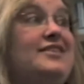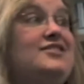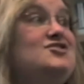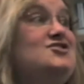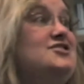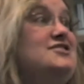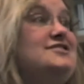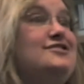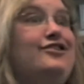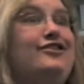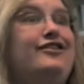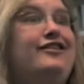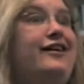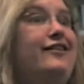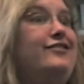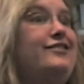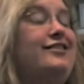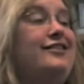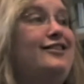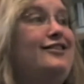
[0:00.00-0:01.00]
just learn
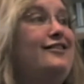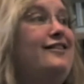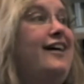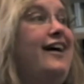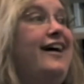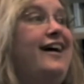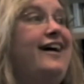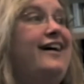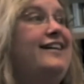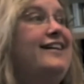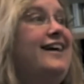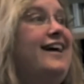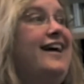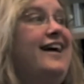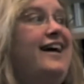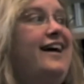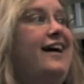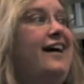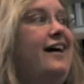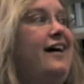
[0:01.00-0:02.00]
everything you can.
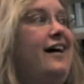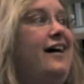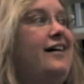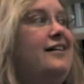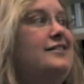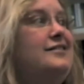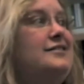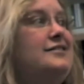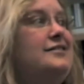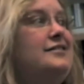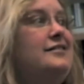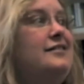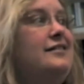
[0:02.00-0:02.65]
And